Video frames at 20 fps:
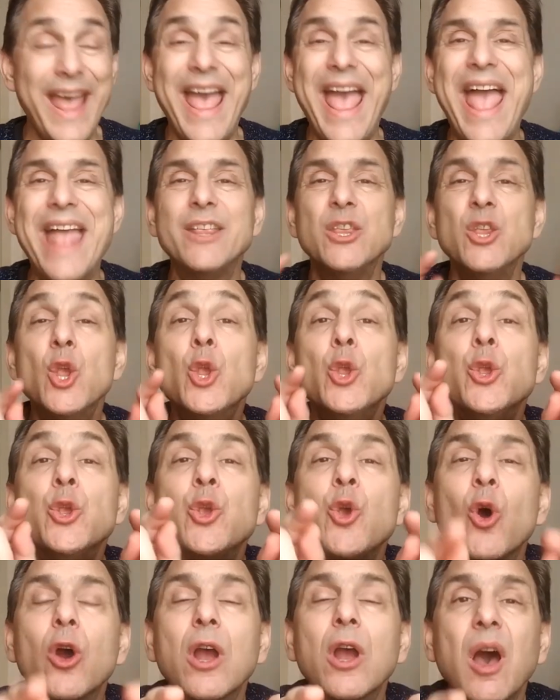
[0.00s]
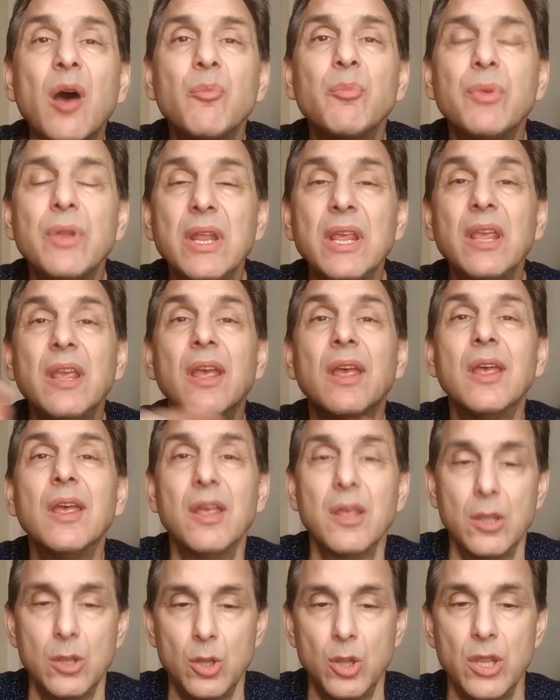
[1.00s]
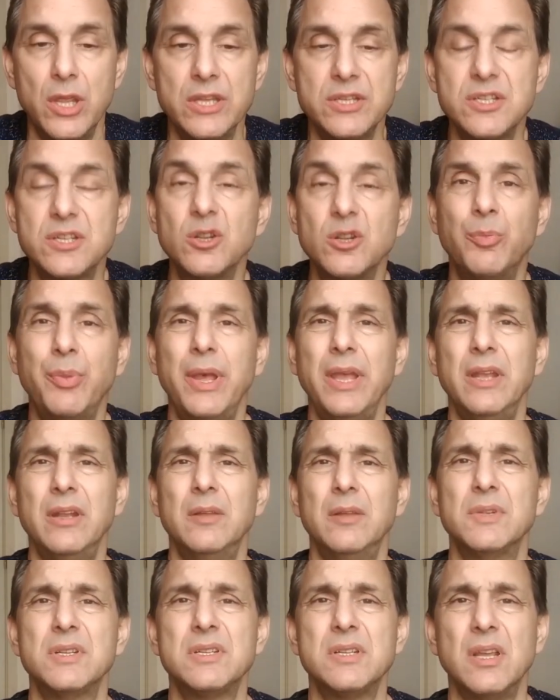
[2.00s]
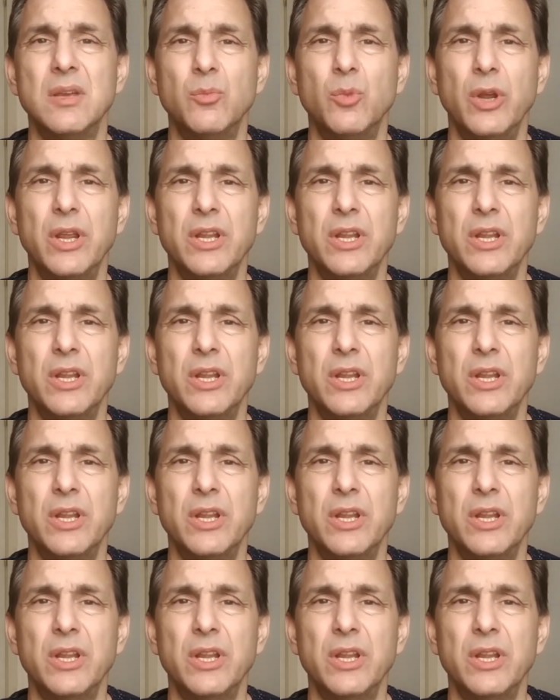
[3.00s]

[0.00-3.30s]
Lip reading: And your company is still paying them the same